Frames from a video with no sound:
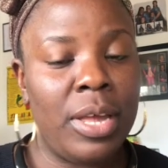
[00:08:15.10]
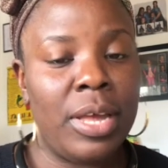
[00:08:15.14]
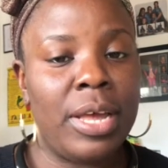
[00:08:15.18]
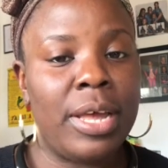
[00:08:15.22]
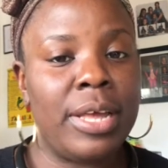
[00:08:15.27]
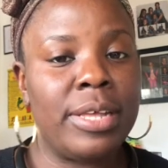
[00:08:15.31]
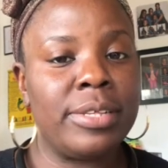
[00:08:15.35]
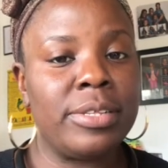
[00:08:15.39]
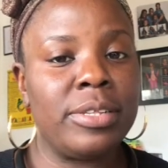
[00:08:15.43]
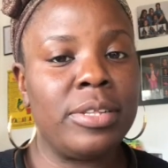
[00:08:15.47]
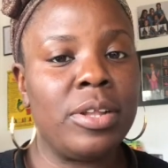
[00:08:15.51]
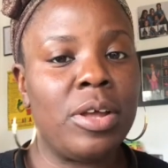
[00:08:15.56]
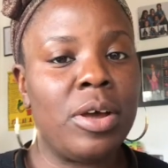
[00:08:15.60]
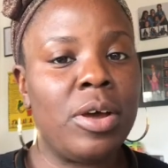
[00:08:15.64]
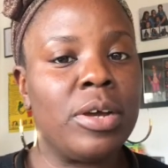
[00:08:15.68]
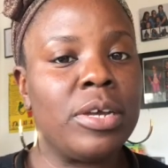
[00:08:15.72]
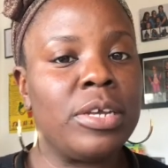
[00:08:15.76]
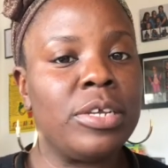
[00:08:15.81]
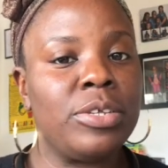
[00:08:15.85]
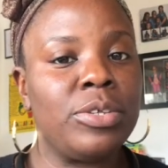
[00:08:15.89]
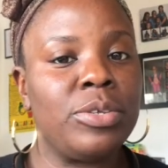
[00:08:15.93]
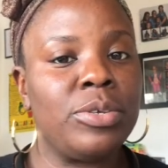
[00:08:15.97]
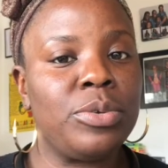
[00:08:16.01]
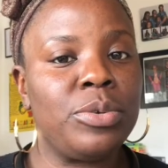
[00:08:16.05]
As long
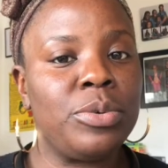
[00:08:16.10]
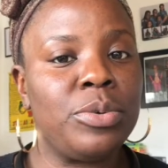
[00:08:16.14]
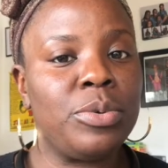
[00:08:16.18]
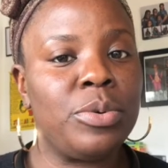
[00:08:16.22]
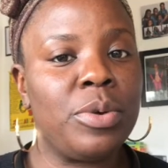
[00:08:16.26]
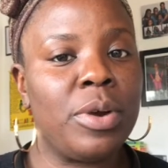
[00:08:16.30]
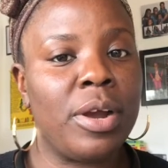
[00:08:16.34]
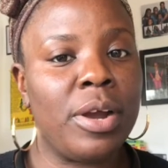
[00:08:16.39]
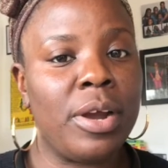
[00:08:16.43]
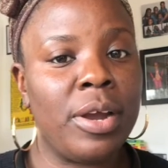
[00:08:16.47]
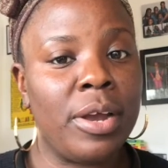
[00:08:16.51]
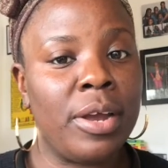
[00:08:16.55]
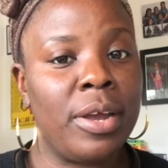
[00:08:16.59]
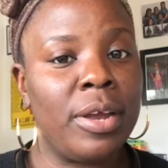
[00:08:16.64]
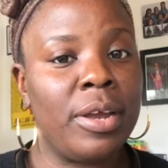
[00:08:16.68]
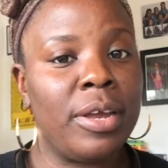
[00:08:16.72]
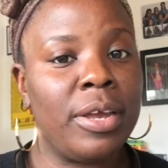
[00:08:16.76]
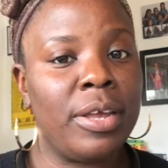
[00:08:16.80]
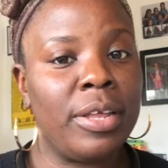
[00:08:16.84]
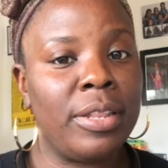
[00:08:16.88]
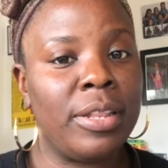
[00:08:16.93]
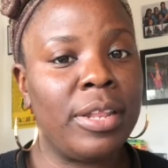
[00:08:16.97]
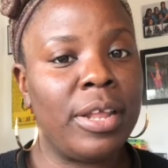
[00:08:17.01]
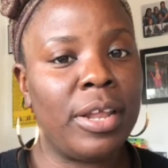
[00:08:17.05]
as you are
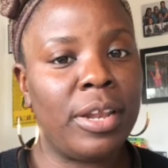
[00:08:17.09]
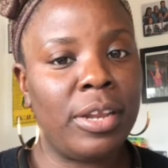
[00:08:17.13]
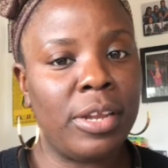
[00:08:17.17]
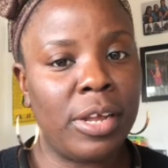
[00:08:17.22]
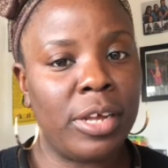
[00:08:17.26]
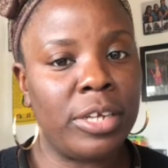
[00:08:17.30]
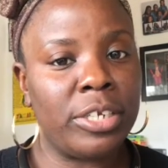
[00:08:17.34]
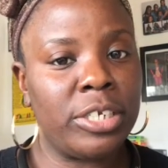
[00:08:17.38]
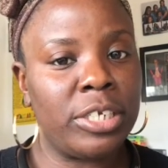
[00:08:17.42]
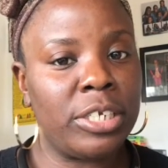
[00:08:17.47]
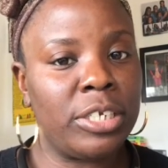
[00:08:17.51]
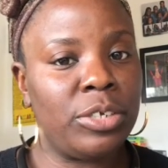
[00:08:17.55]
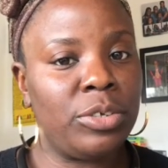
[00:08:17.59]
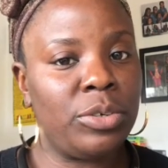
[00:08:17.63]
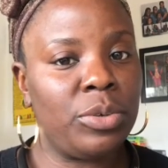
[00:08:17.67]
in that lodging,